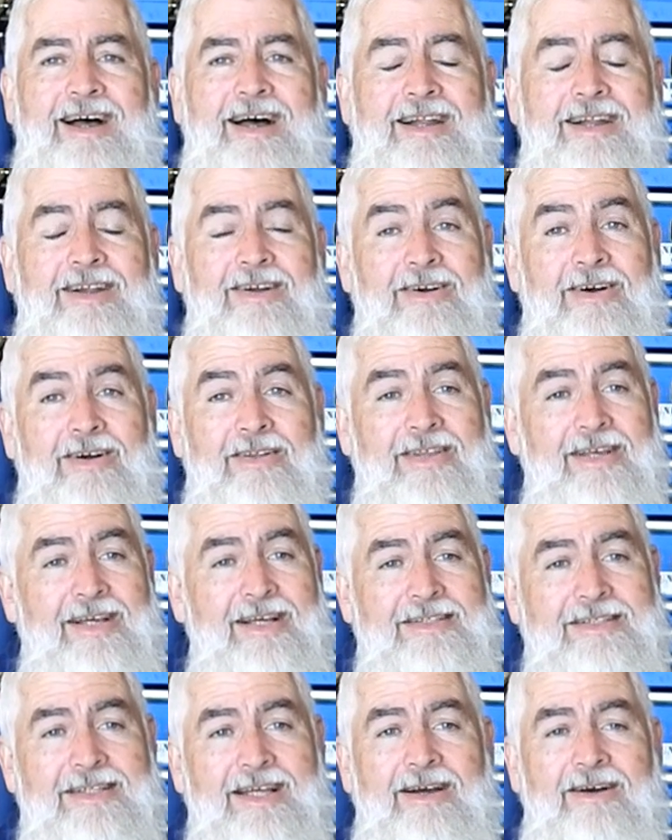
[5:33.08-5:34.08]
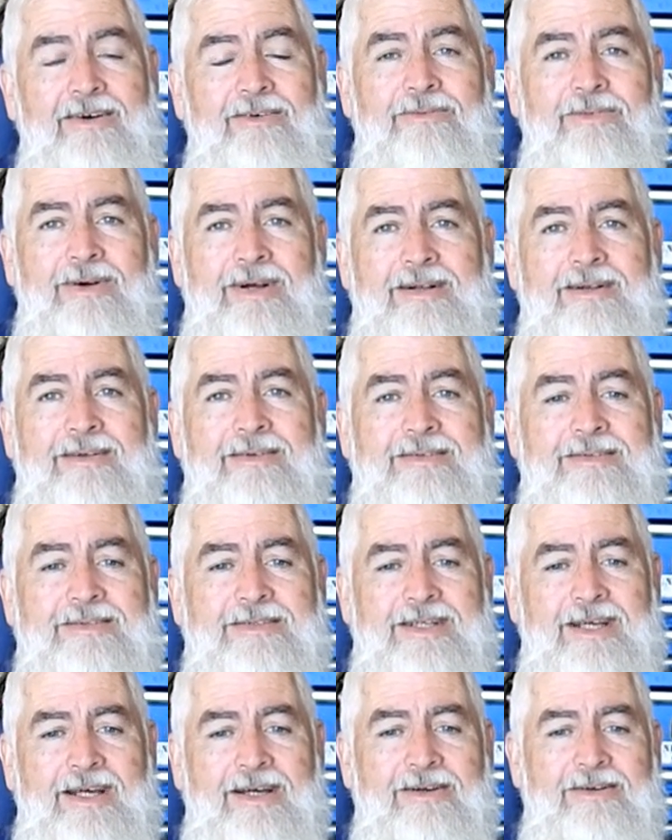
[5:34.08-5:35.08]
And look, I think it's going well.
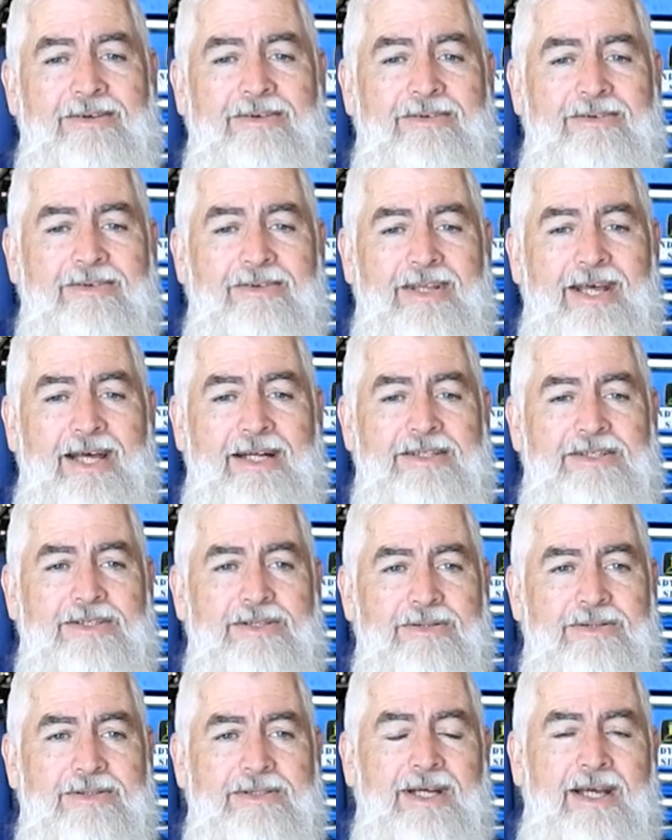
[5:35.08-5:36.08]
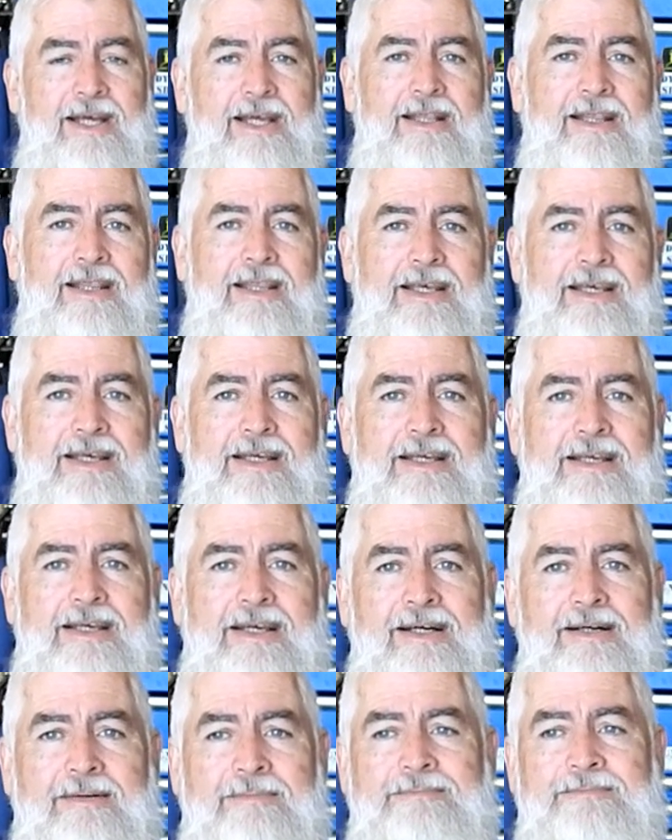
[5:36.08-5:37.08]
So that should take
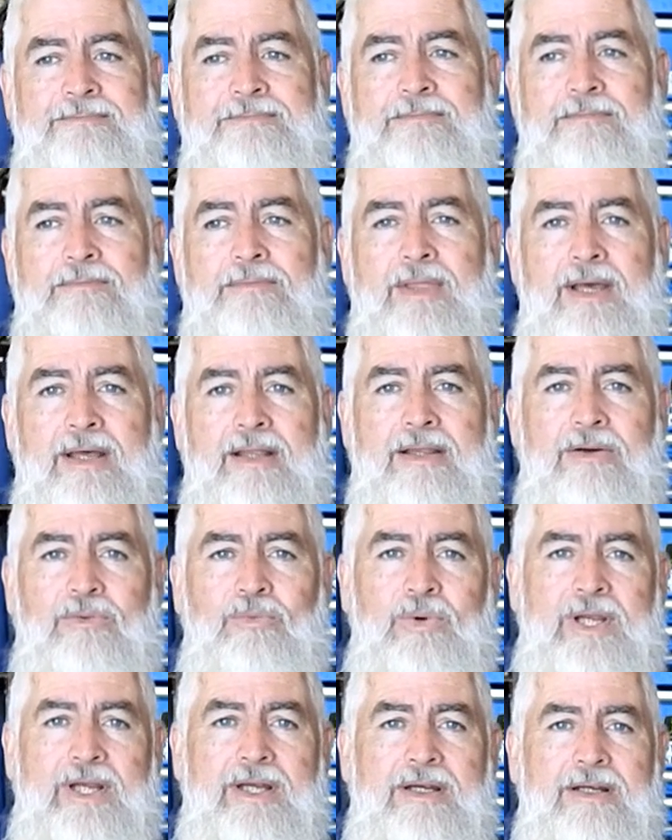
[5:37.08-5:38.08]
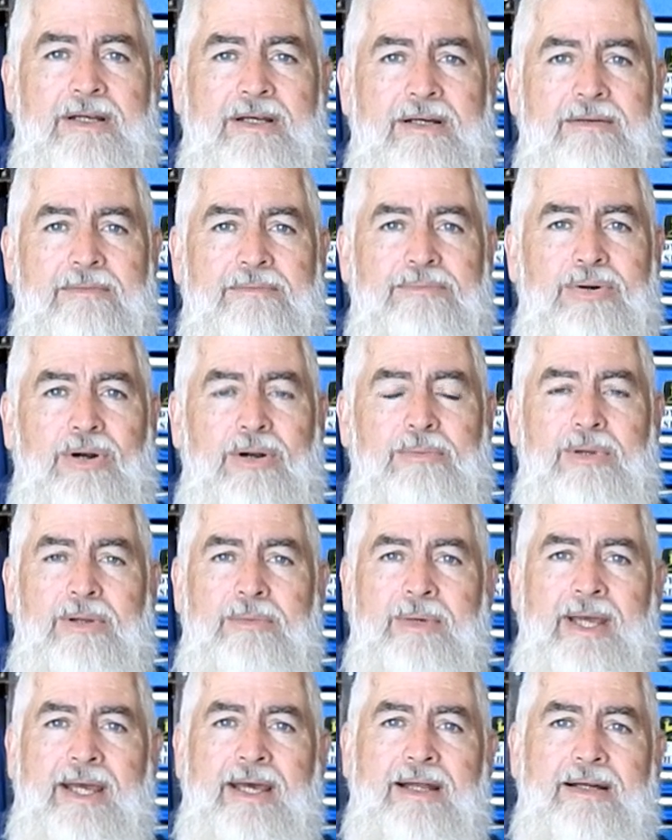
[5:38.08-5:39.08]
the wind
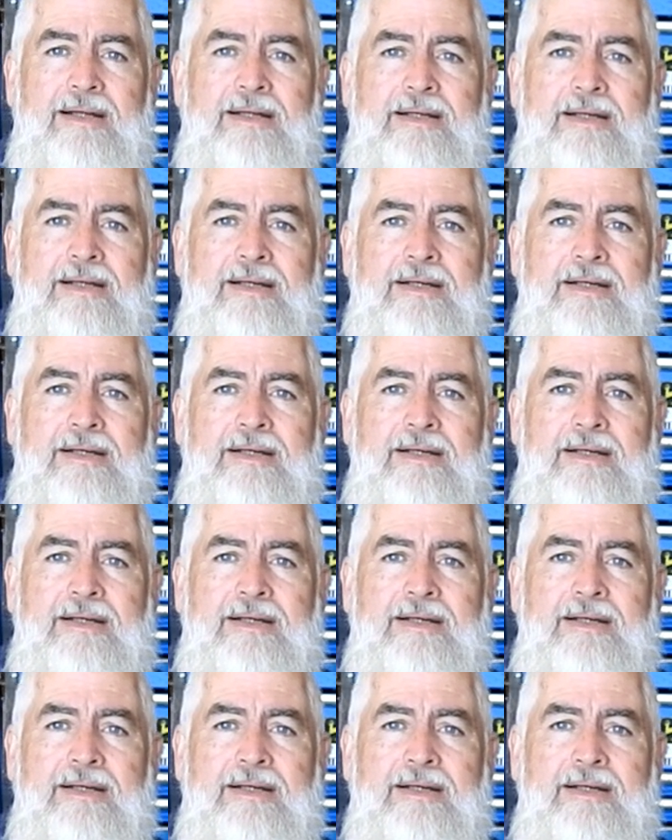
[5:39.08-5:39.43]
problem out.